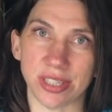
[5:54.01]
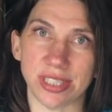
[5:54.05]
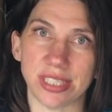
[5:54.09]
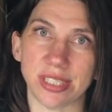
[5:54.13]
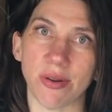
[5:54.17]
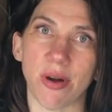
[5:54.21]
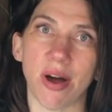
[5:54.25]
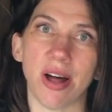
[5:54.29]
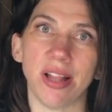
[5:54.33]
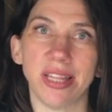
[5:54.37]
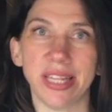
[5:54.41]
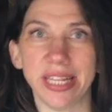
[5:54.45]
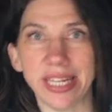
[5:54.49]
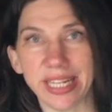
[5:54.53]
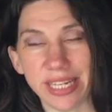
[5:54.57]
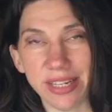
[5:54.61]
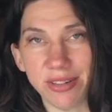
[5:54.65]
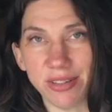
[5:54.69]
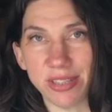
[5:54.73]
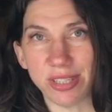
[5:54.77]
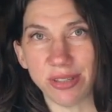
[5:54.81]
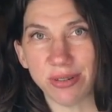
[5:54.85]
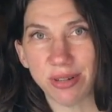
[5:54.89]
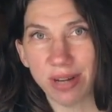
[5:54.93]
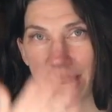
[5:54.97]
So I'll link you
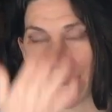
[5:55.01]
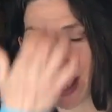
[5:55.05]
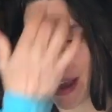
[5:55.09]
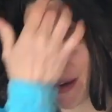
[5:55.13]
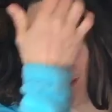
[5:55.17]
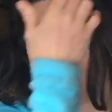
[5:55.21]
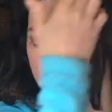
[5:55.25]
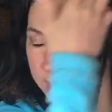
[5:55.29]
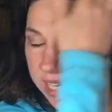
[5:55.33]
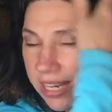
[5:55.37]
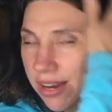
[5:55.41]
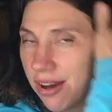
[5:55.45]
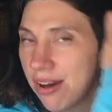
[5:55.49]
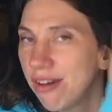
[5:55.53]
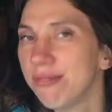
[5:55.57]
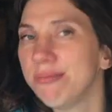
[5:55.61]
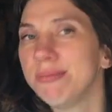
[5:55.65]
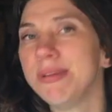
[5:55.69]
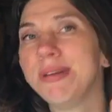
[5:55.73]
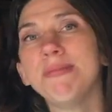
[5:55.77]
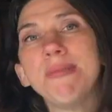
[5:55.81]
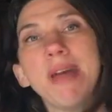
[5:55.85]
to a video of me